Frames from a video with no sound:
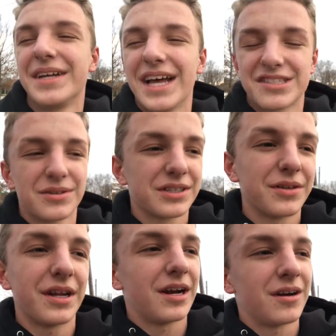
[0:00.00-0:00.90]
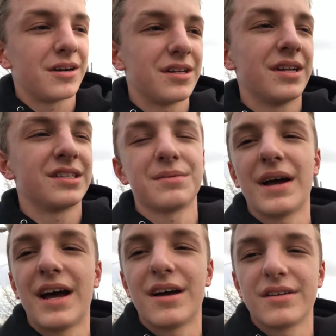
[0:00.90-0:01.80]
but yeah, so we're gonna go there, into
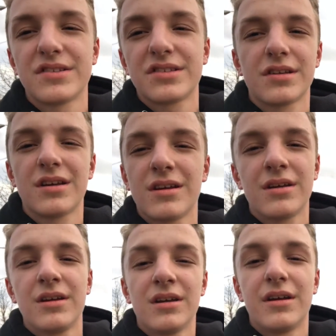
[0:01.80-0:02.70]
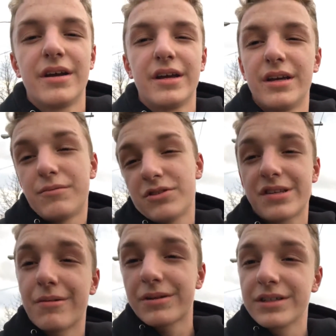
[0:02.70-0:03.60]
my house, and we'll
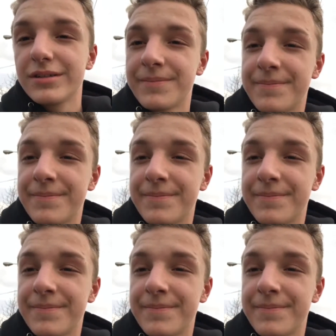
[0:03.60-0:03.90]
just see what we're gonna